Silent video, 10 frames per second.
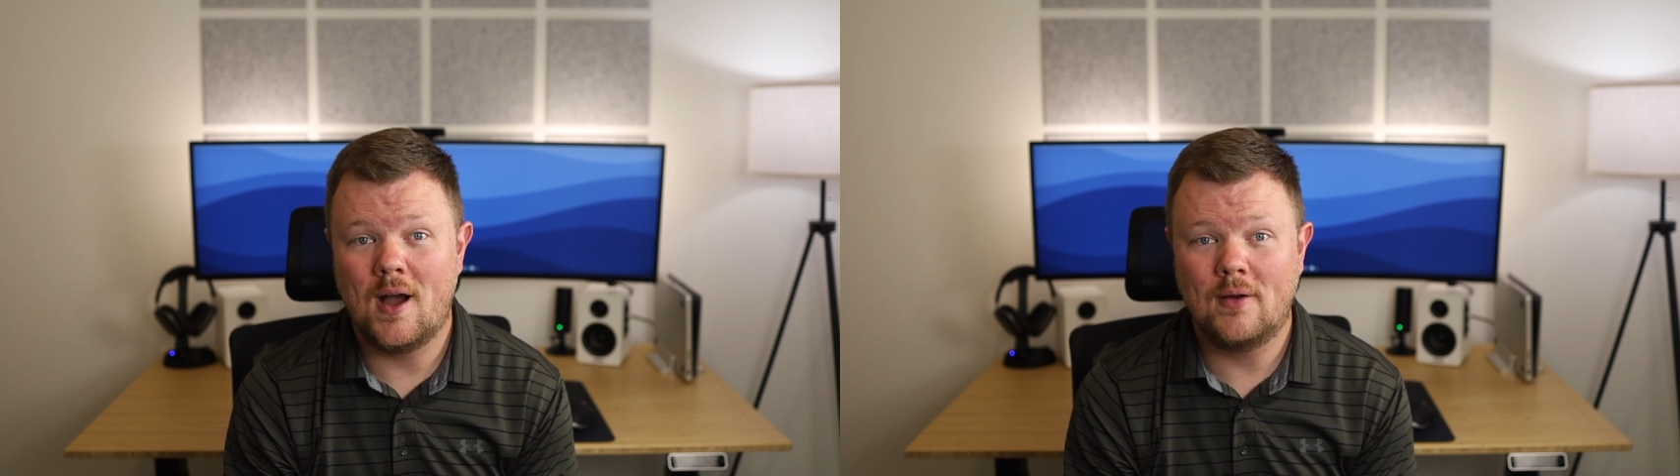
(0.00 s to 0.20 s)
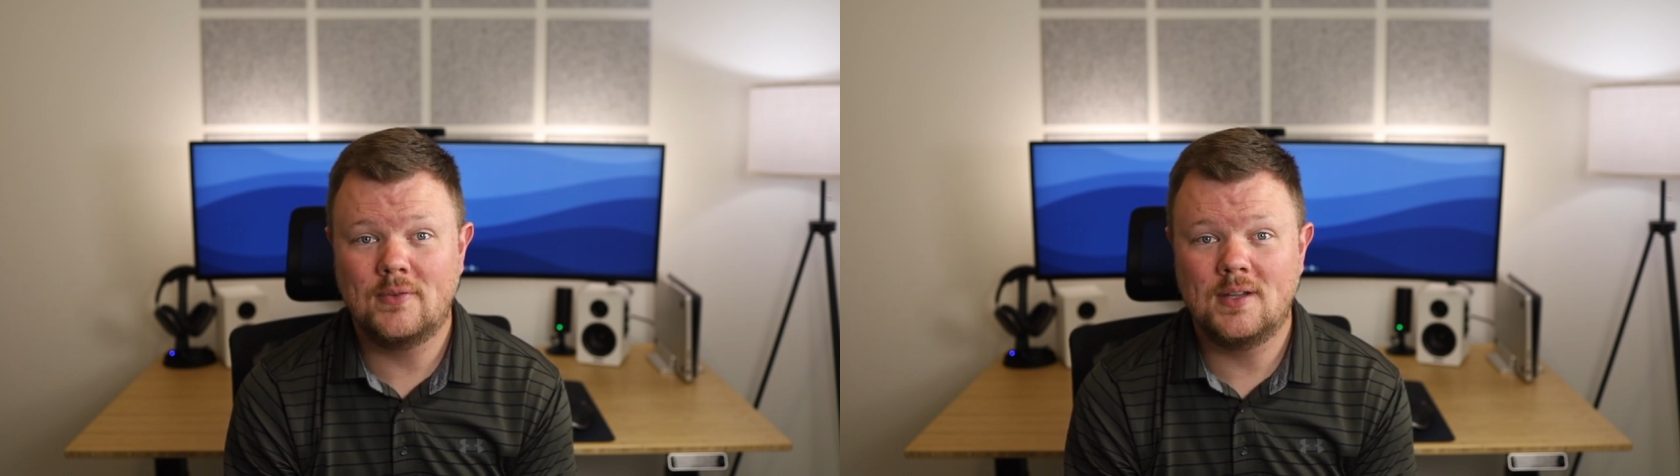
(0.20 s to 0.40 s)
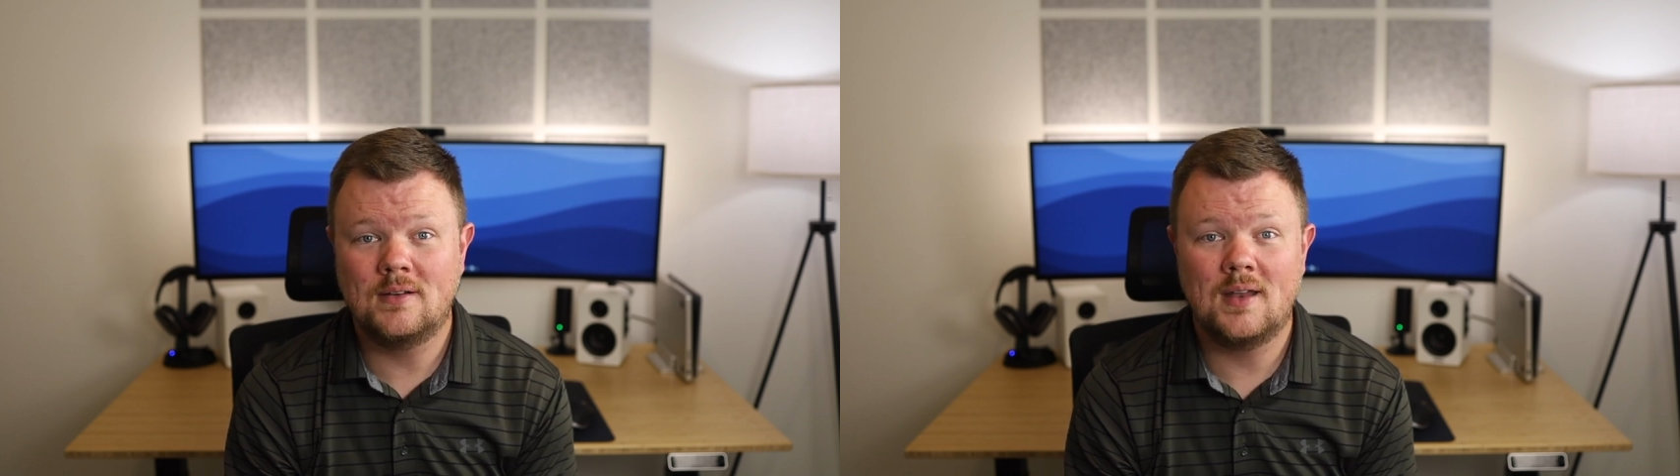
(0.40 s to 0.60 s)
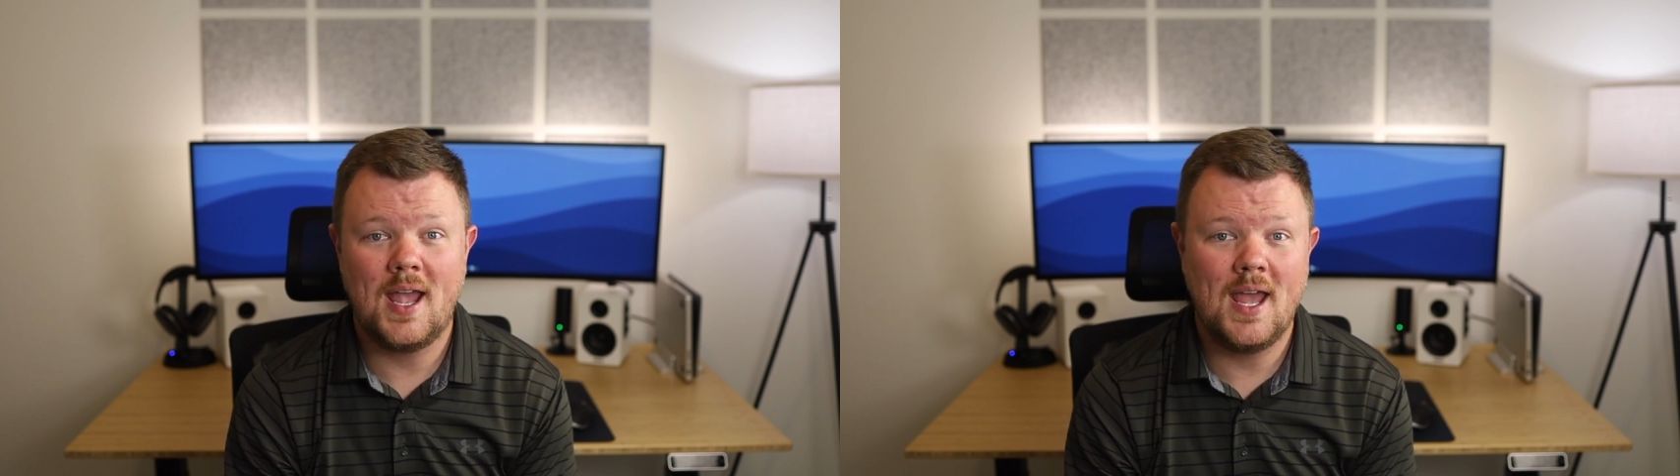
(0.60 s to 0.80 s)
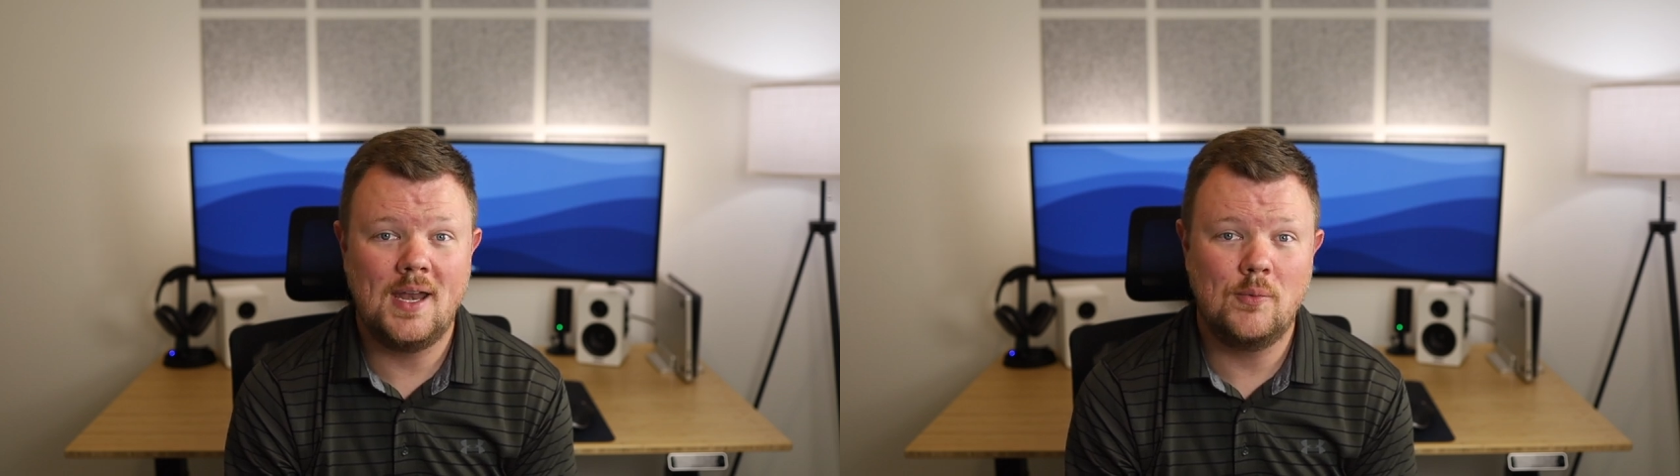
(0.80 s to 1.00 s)
often,
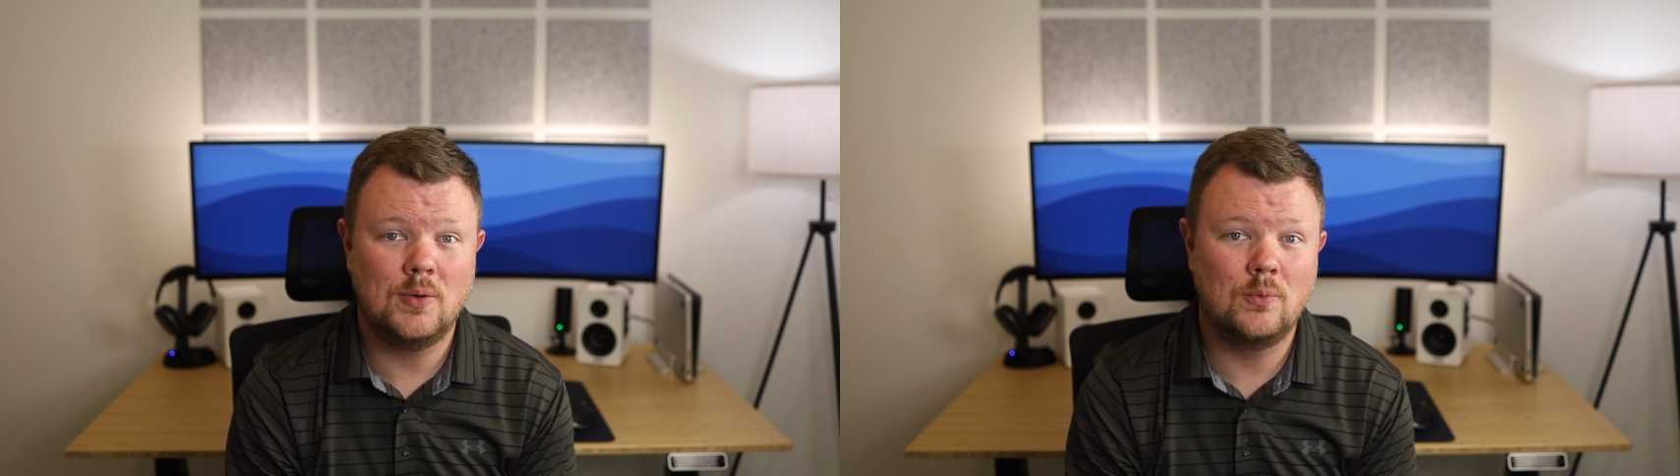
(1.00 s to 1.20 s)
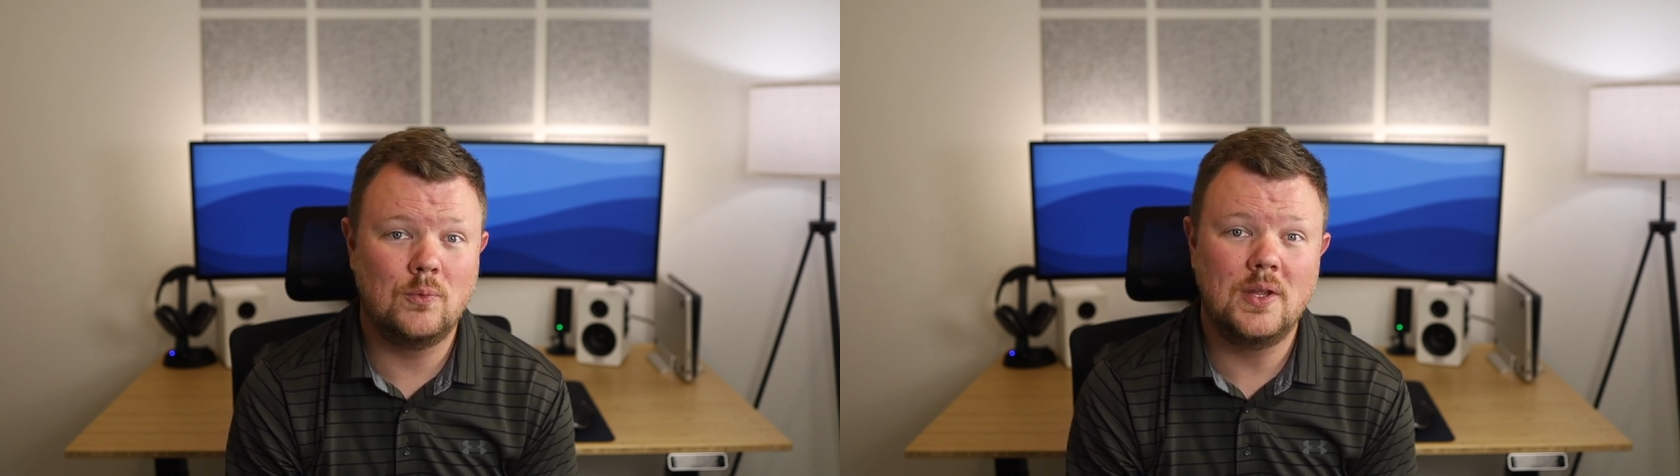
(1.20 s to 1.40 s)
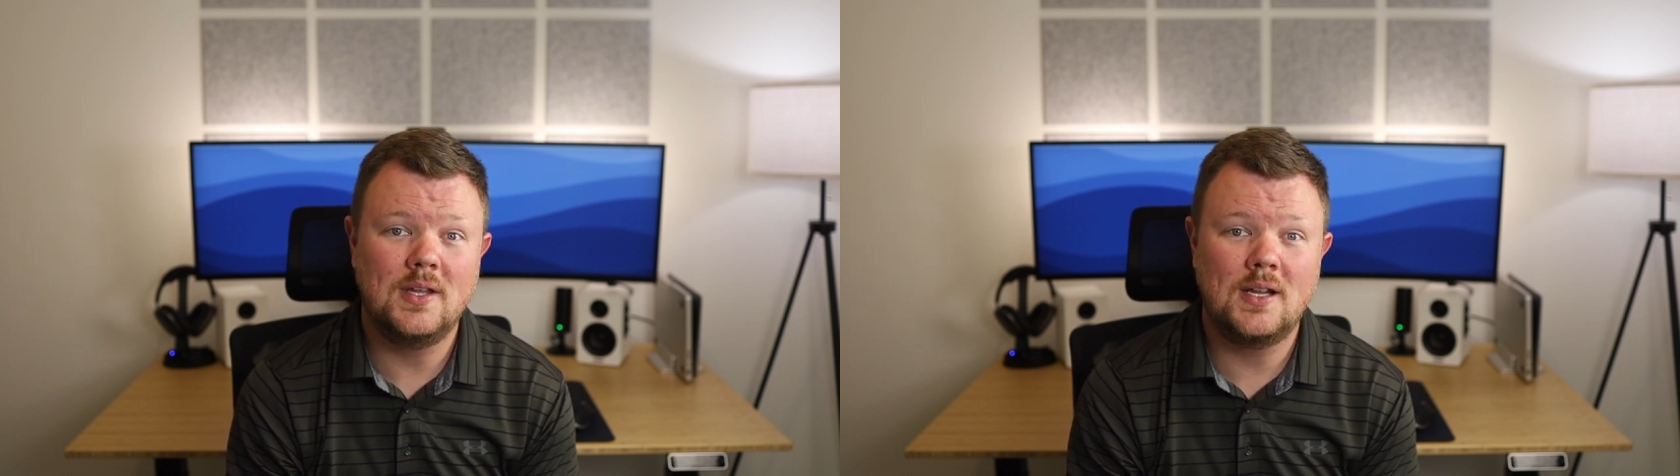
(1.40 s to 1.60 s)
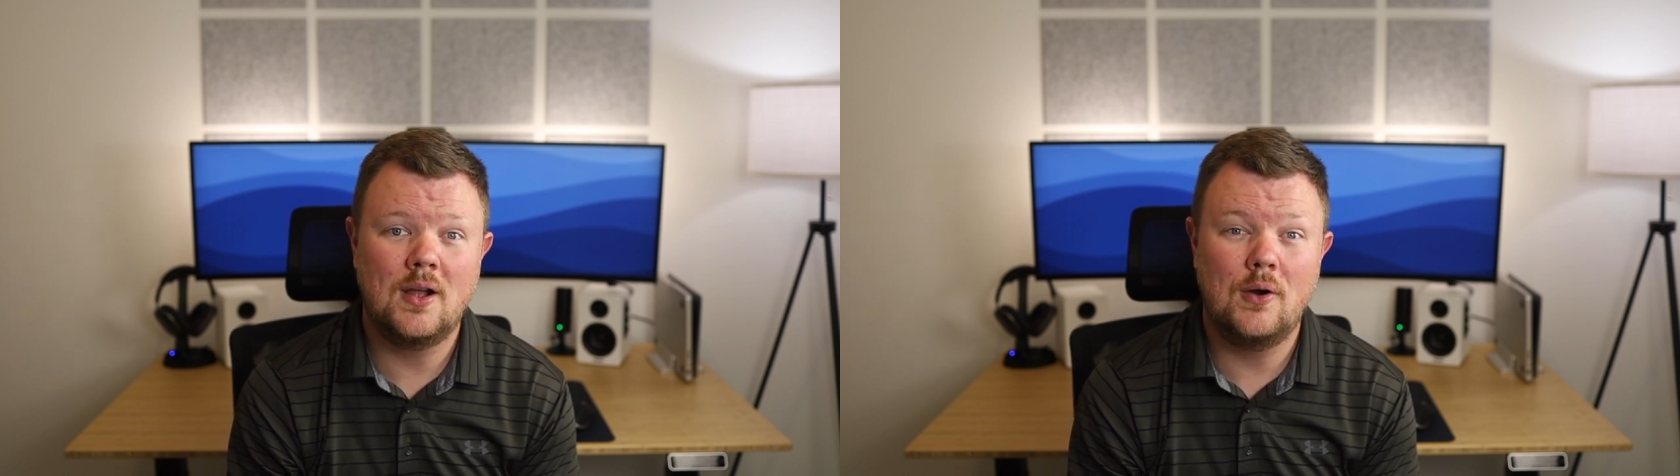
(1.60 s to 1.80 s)
and it would really